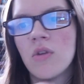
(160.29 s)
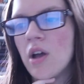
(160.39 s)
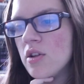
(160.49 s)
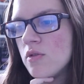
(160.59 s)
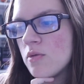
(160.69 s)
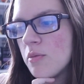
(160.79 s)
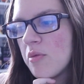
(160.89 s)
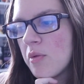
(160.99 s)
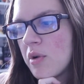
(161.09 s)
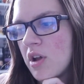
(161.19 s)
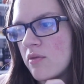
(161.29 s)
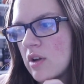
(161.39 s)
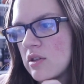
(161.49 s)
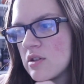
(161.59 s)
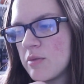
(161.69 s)
I don't remember when I've
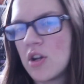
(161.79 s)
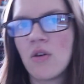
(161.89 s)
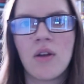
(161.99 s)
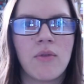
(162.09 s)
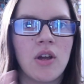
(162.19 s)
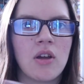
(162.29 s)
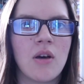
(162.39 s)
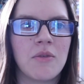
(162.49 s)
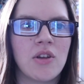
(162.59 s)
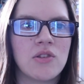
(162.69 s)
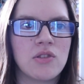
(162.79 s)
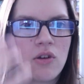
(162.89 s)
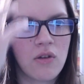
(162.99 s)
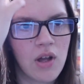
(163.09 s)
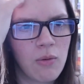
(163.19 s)
read this, but I know I've read it a couple years
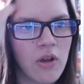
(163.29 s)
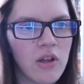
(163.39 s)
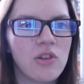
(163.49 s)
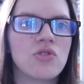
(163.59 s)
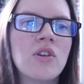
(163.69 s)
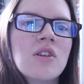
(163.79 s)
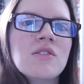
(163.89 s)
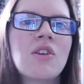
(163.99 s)
ago and I really enjoyed it.